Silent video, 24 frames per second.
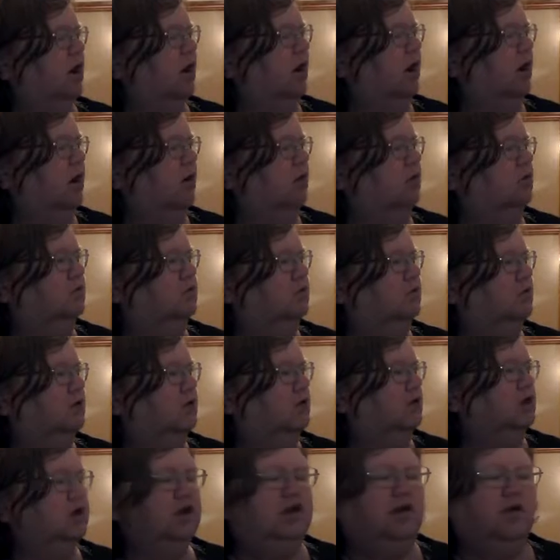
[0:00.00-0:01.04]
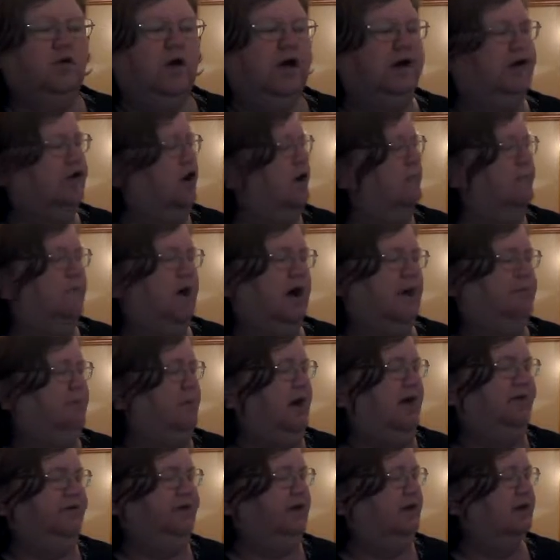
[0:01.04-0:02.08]
Oh, you are not my
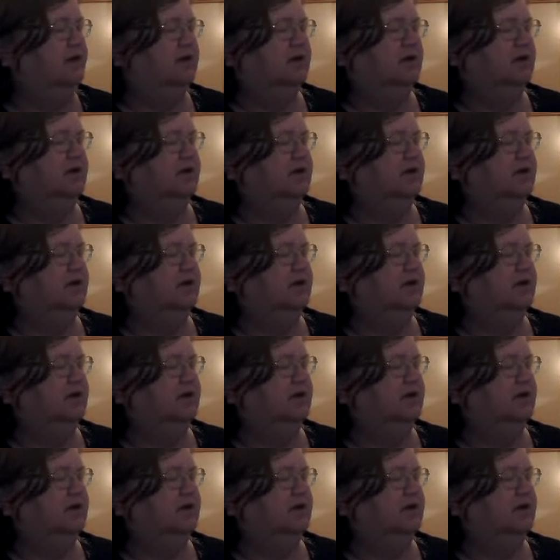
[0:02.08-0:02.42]
mother,